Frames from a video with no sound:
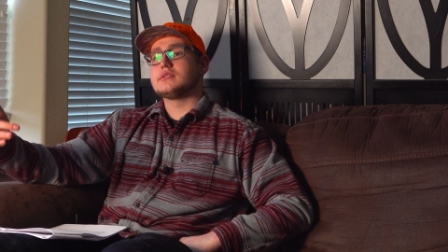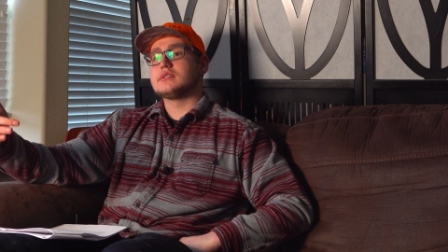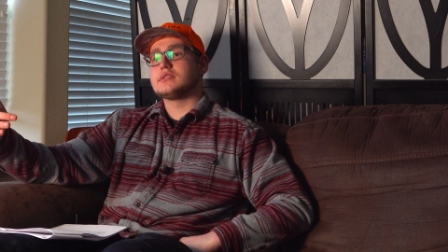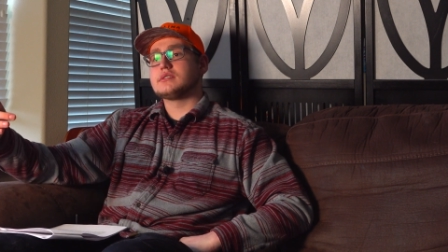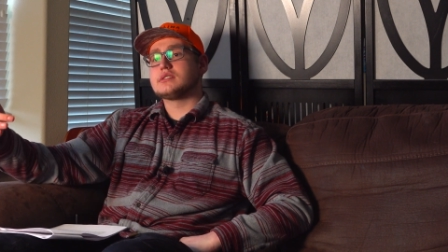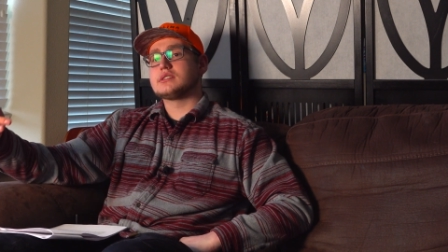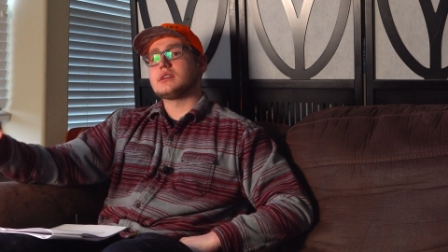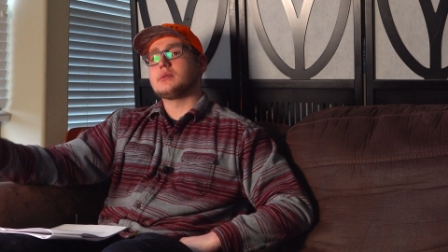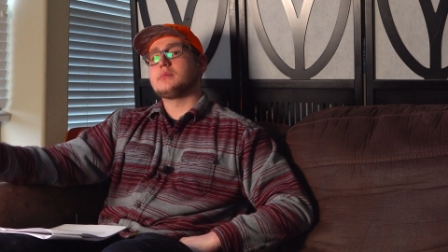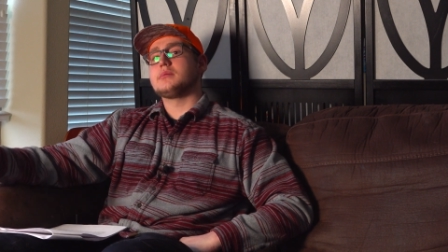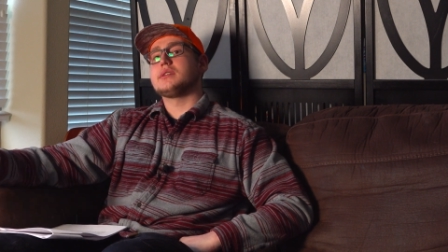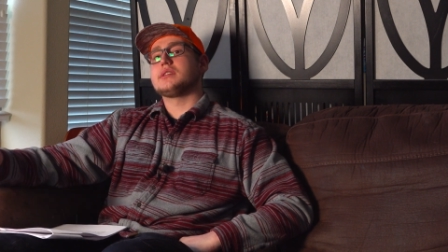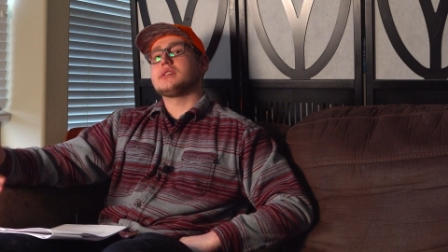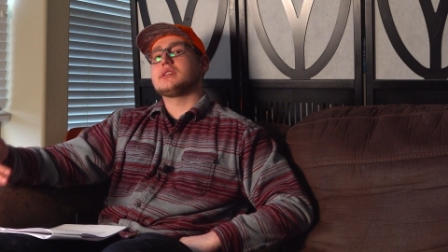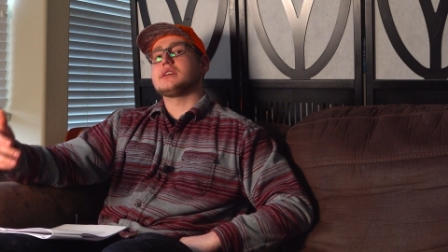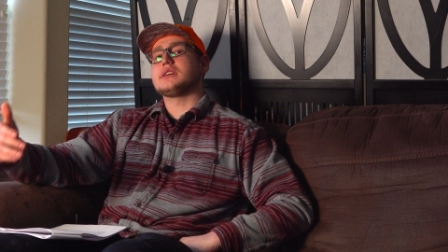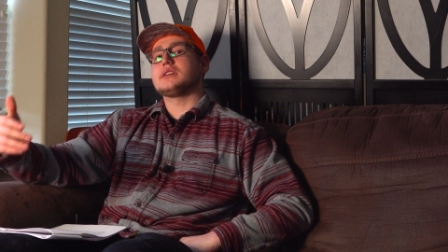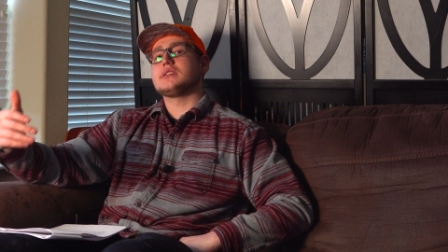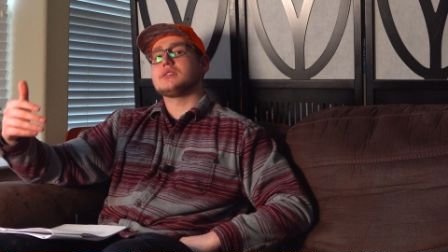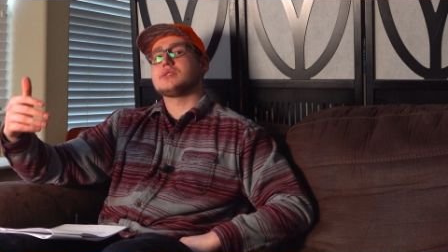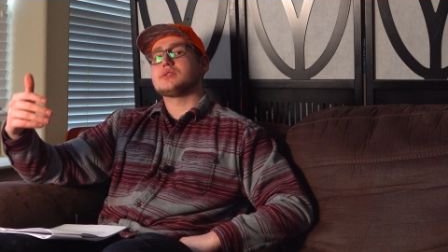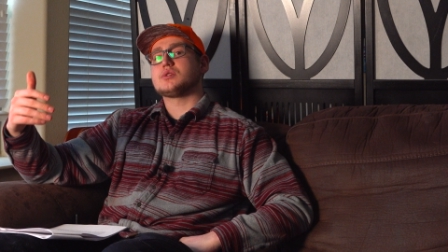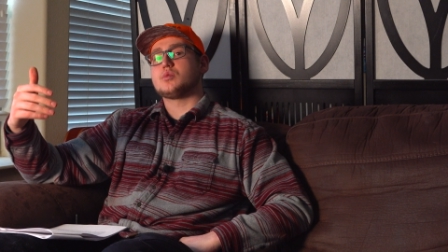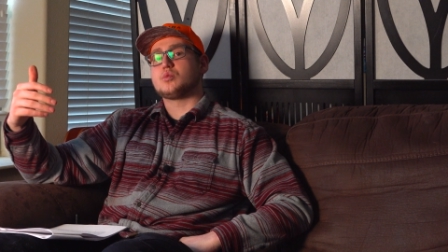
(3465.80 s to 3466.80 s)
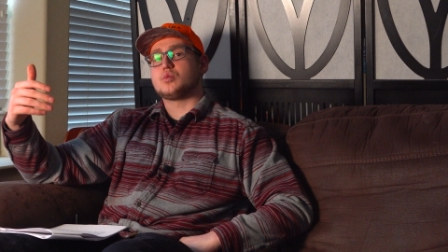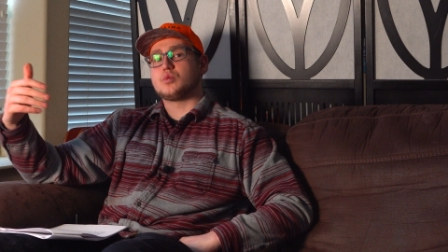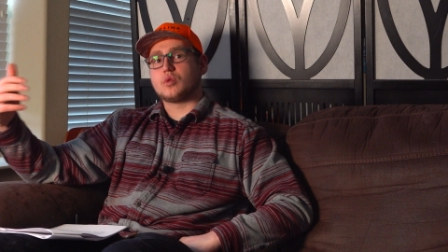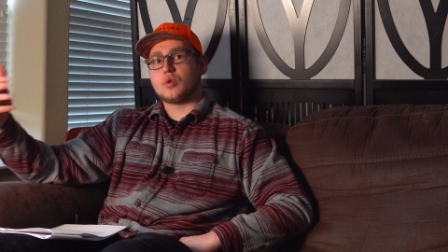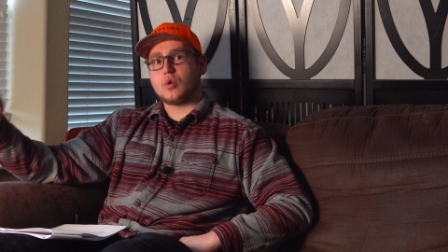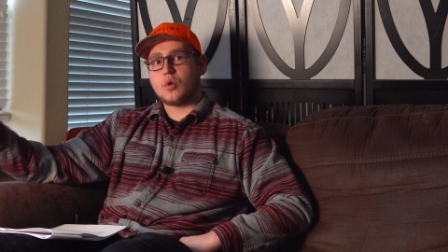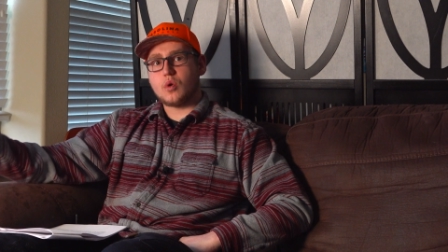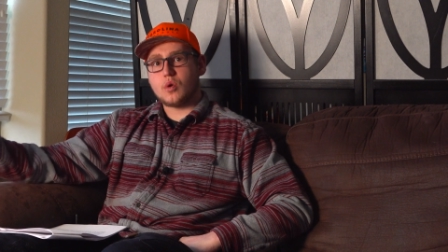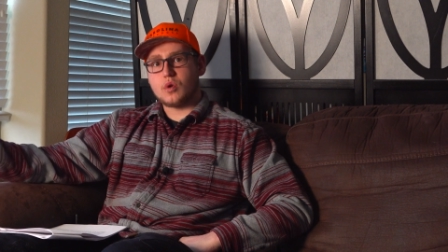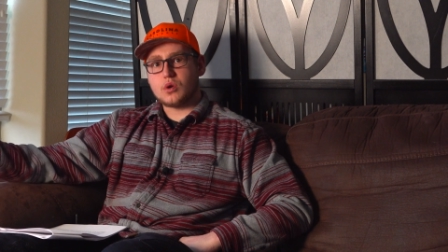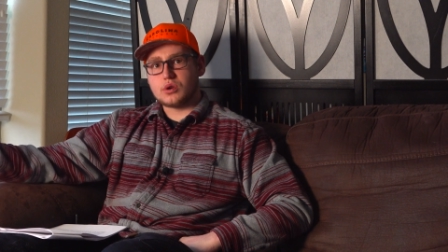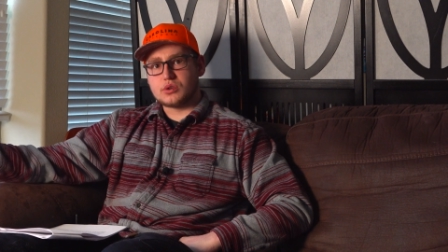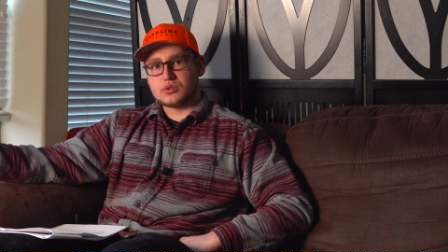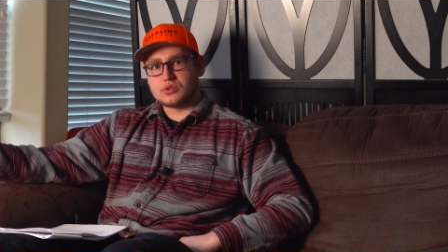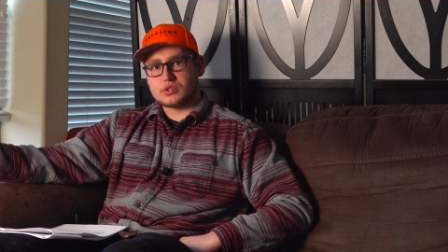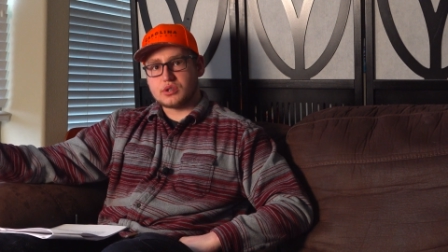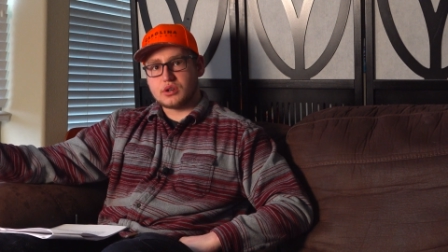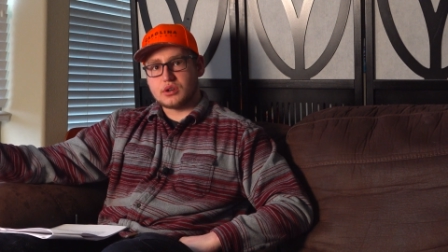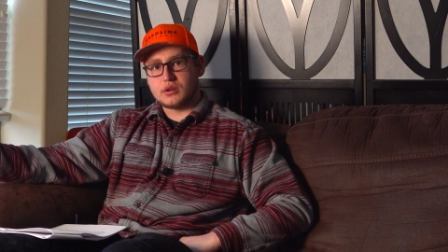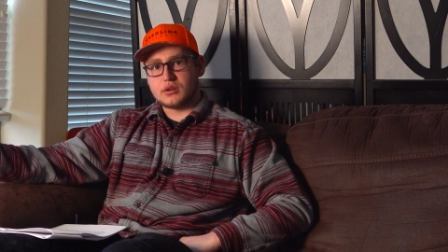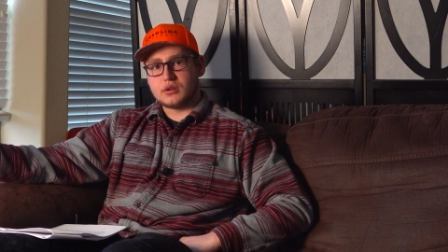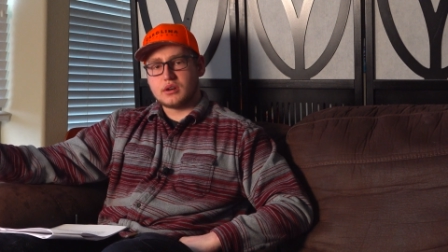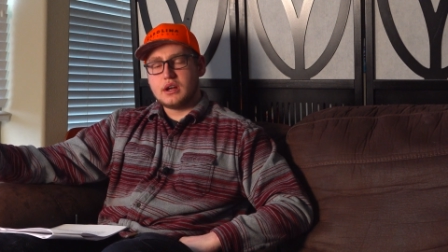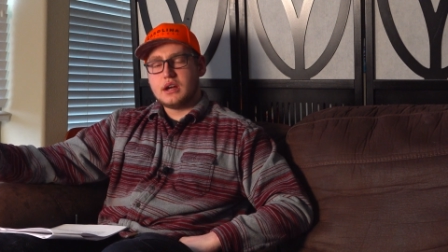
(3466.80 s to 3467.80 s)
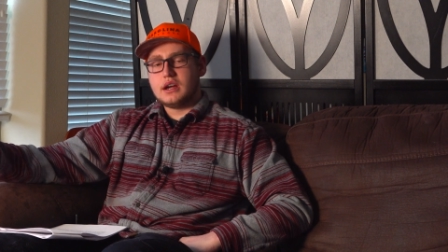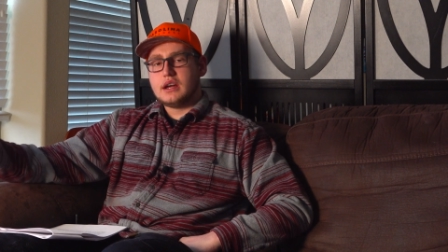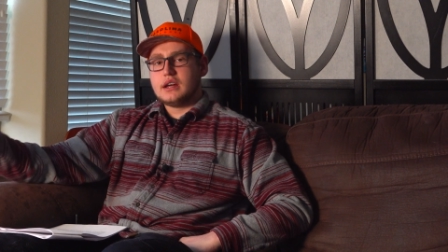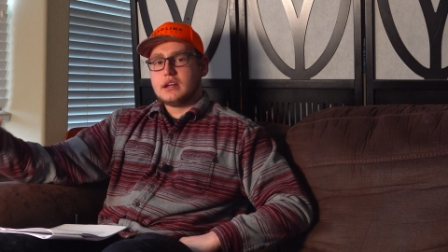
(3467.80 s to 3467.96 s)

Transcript: some of these roars or